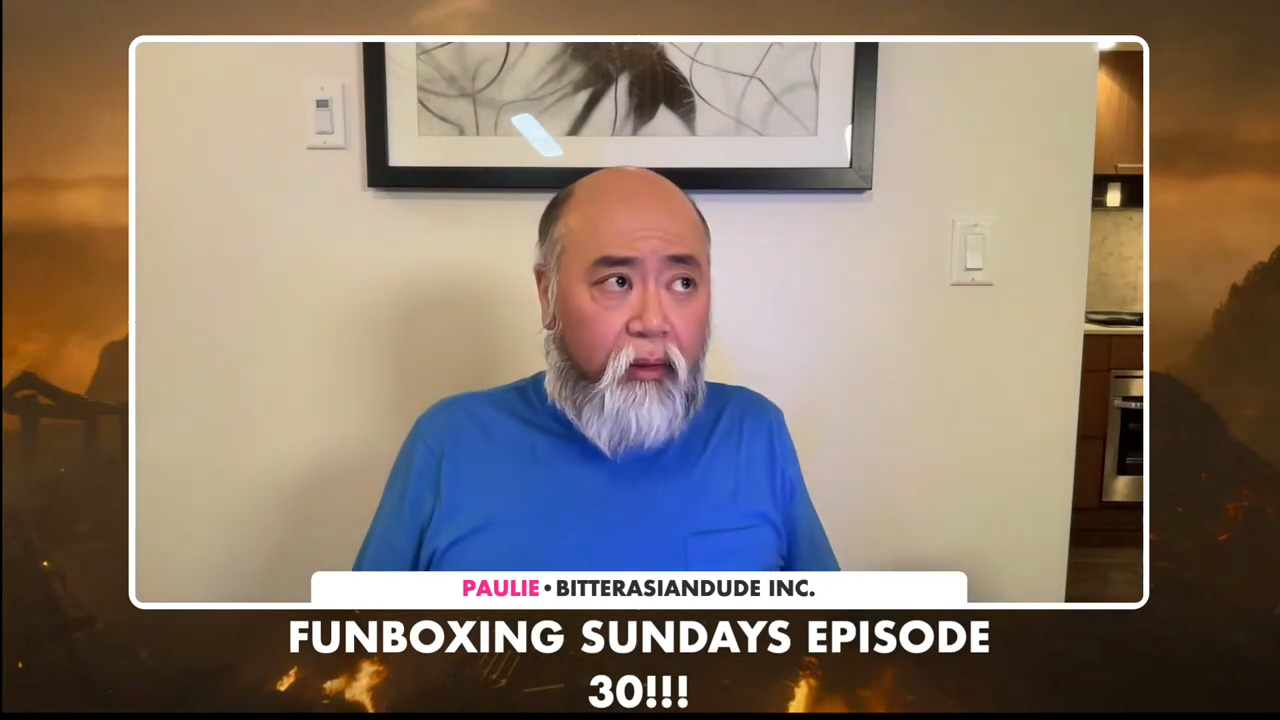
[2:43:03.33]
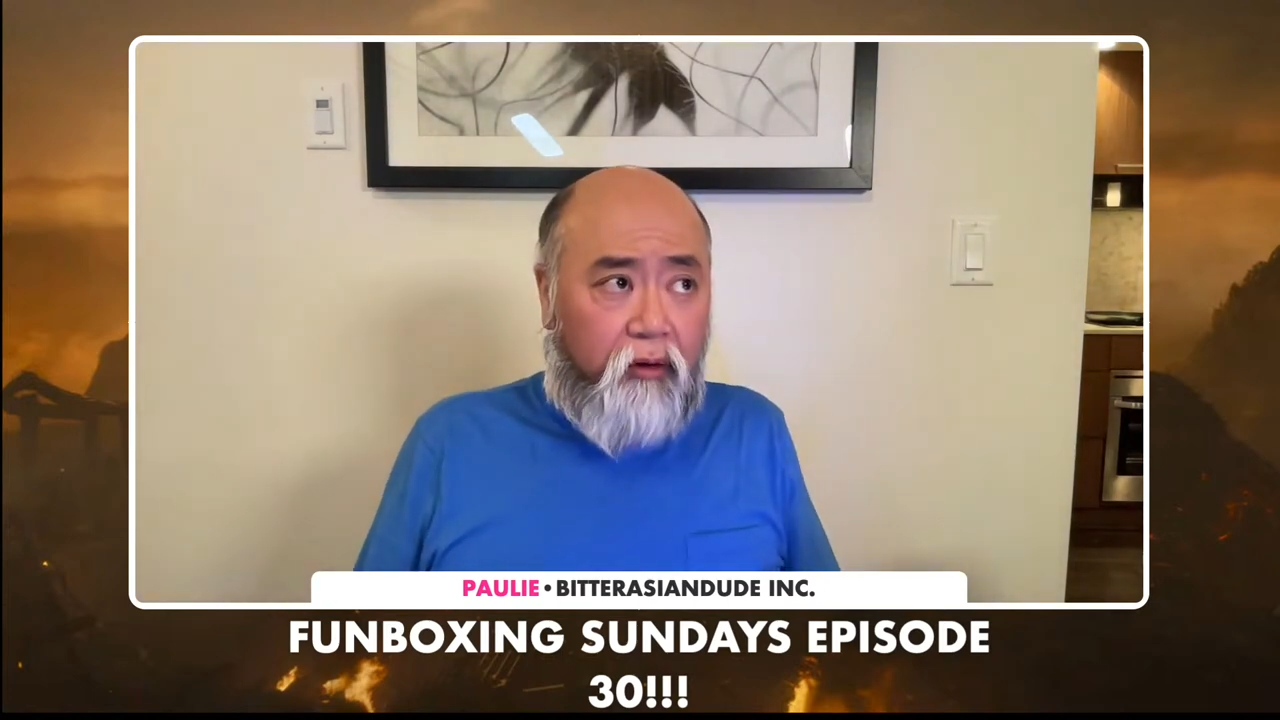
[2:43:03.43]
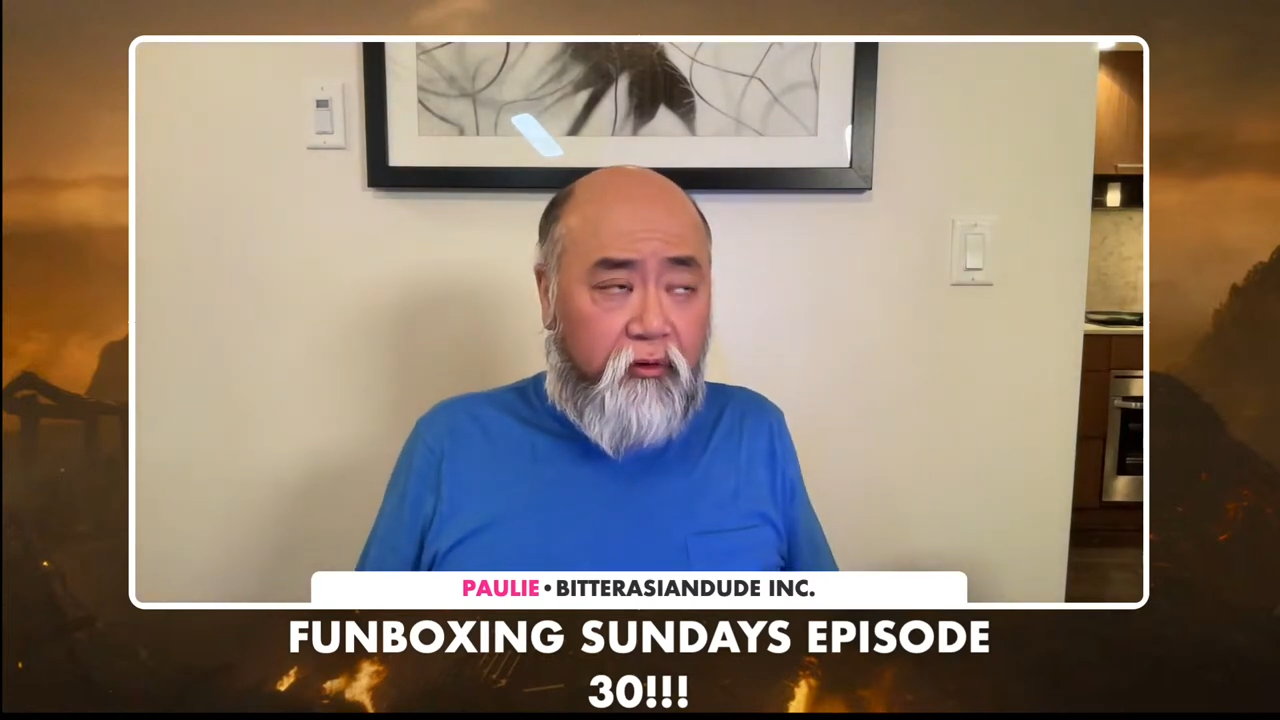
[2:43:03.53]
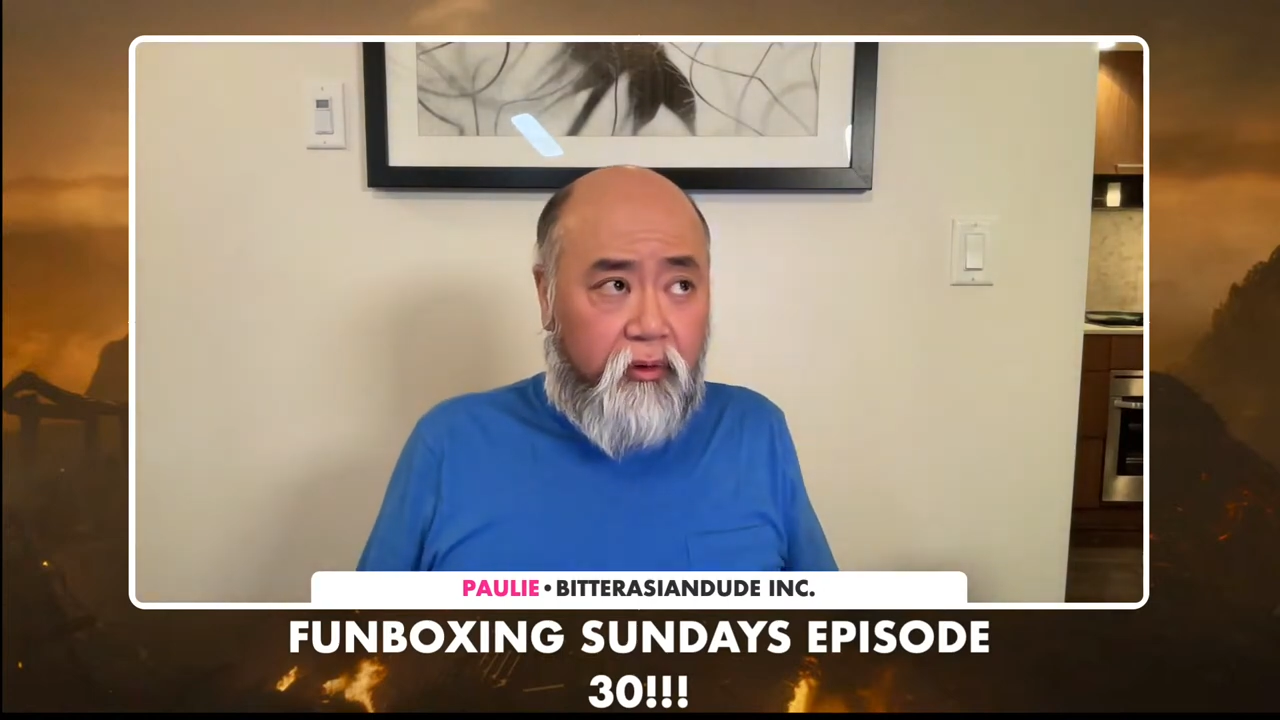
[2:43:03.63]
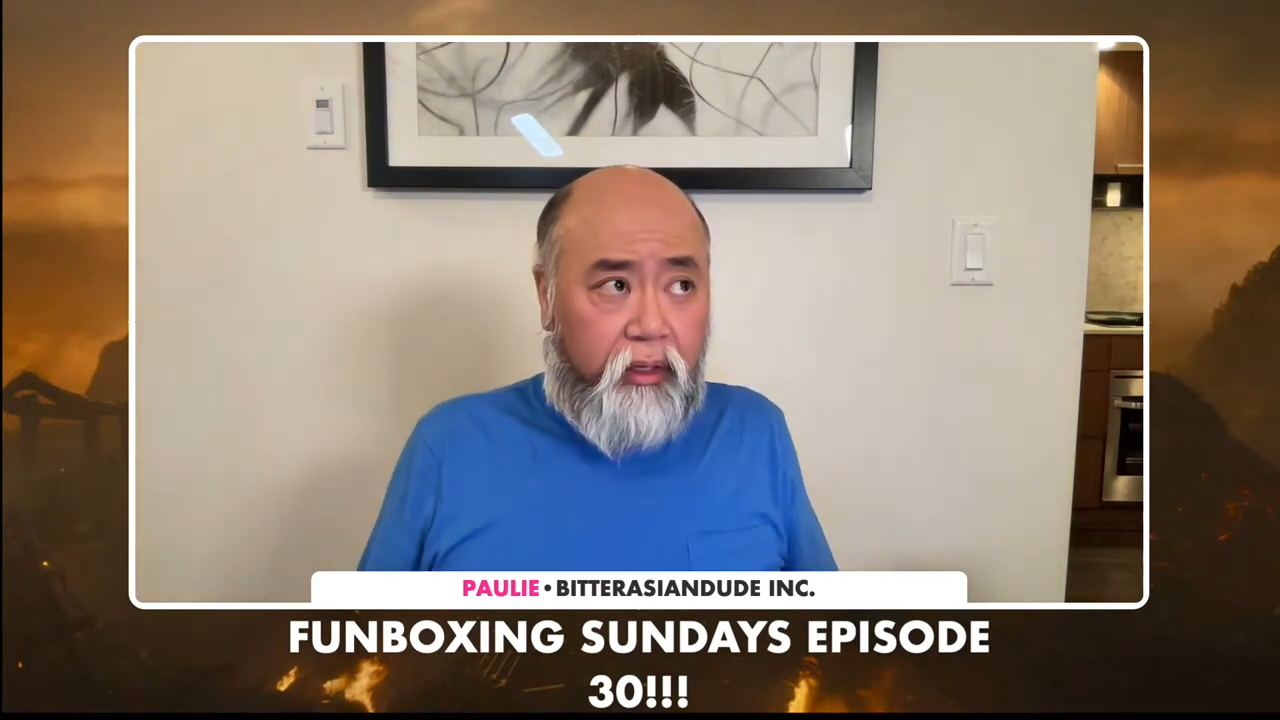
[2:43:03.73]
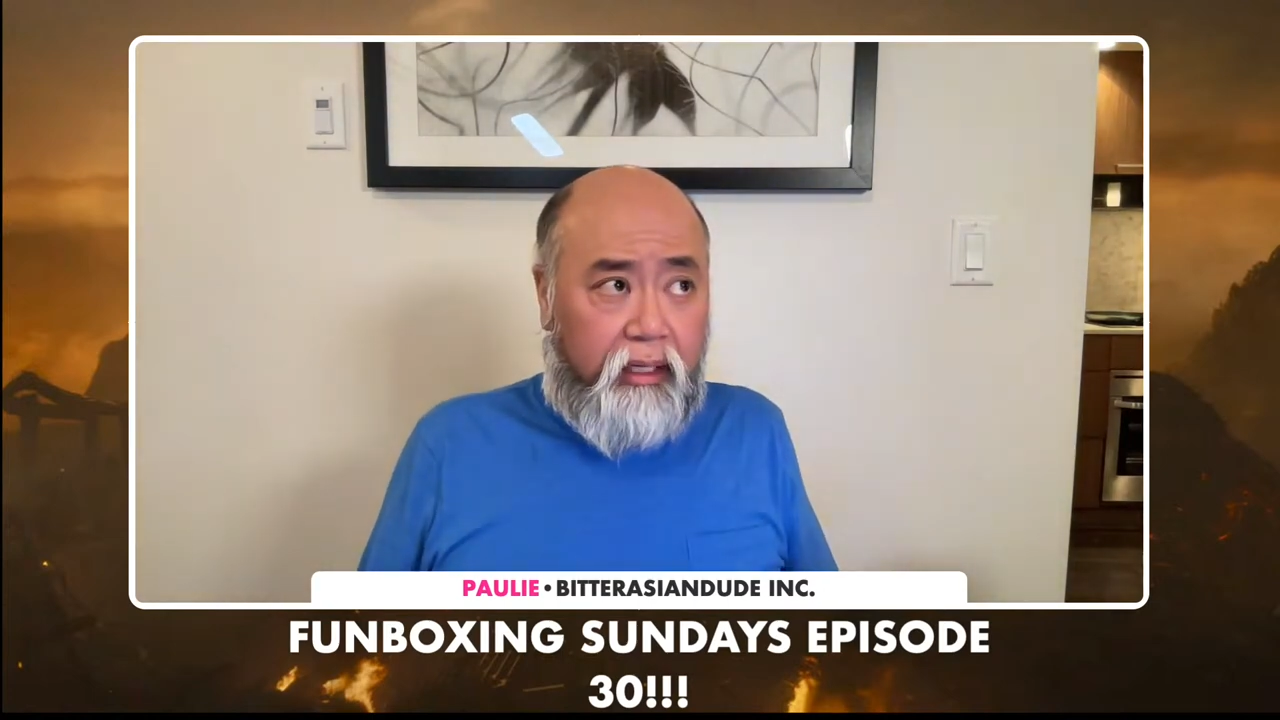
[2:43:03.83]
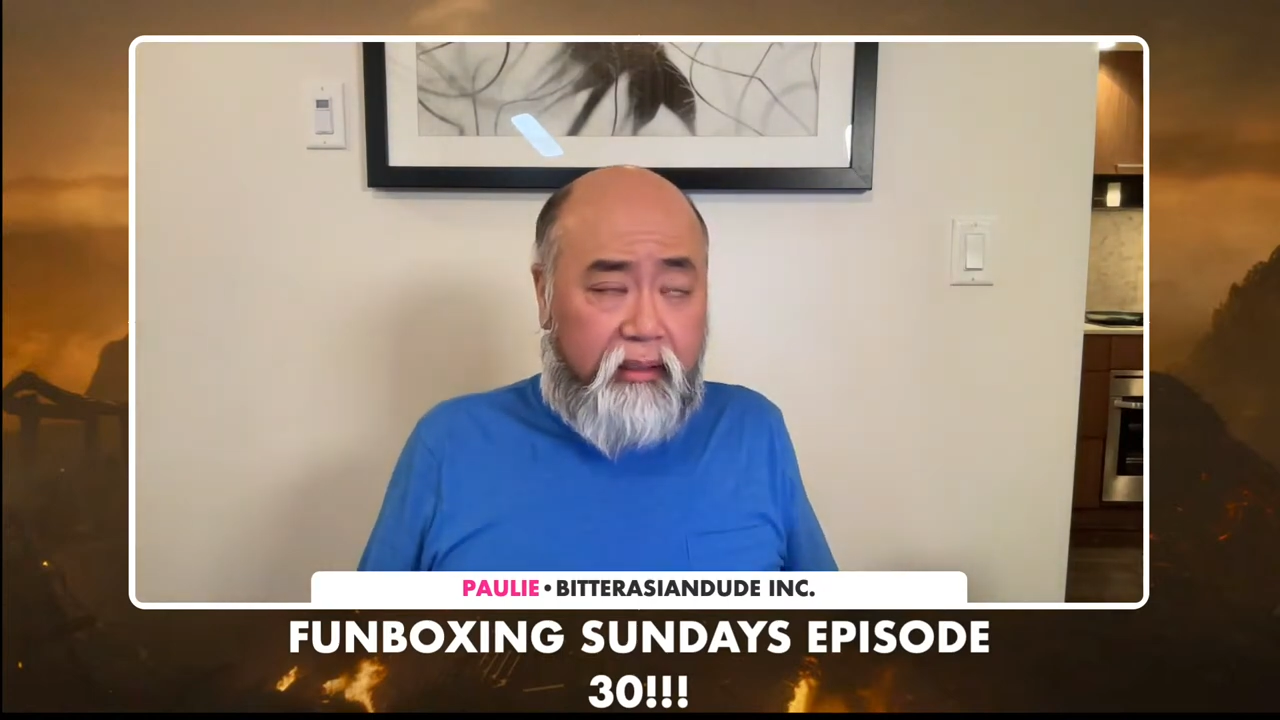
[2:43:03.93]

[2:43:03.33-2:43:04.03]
if you look at it,